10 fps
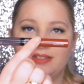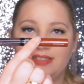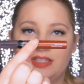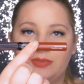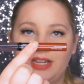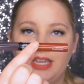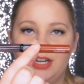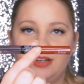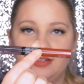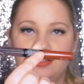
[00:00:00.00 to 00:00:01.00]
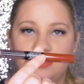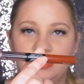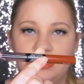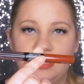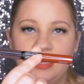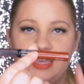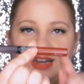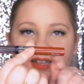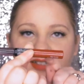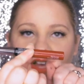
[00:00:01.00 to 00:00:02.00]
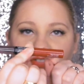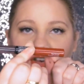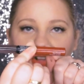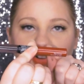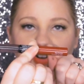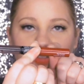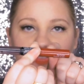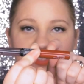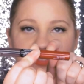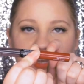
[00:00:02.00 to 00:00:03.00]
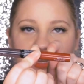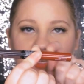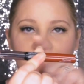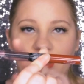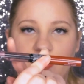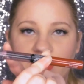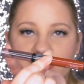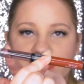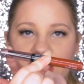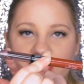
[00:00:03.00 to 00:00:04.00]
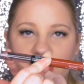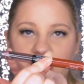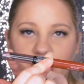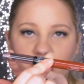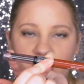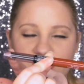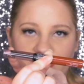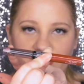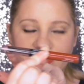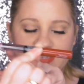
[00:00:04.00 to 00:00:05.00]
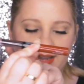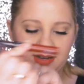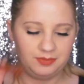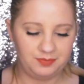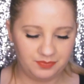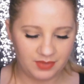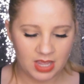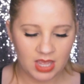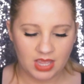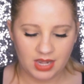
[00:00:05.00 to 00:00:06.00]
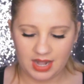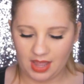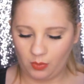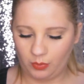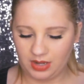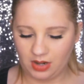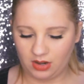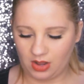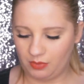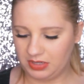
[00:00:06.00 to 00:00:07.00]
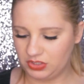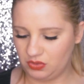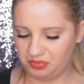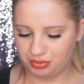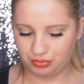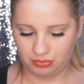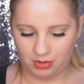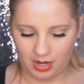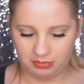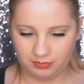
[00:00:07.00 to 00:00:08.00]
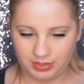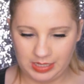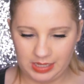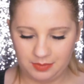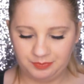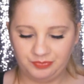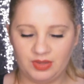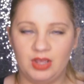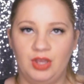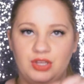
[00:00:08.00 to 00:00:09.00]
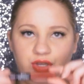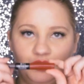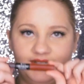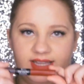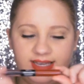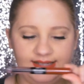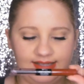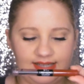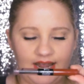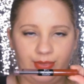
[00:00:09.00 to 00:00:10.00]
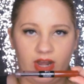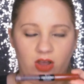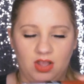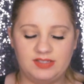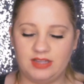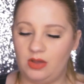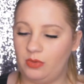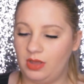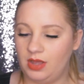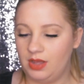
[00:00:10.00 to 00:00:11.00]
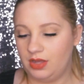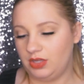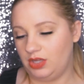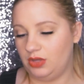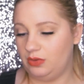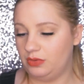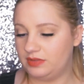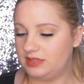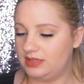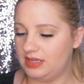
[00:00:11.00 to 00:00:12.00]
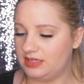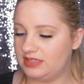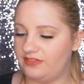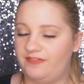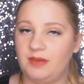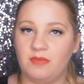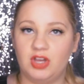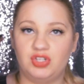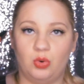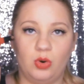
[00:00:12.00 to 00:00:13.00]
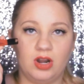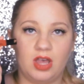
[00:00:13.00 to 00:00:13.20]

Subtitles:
This right here. It has got the color on this side here, and then it's got the clear gloss on this side. Now, we are going to probably use this, and then also use this Femme Couture